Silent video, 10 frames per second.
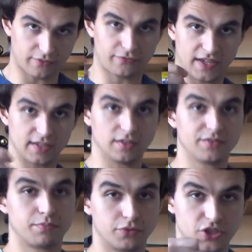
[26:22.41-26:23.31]

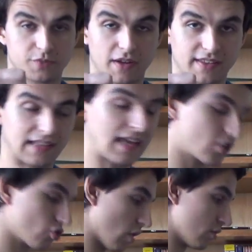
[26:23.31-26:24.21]
field produced by the
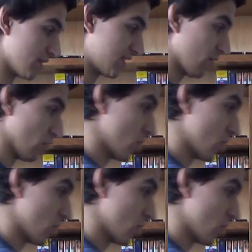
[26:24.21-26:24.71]
electrode was still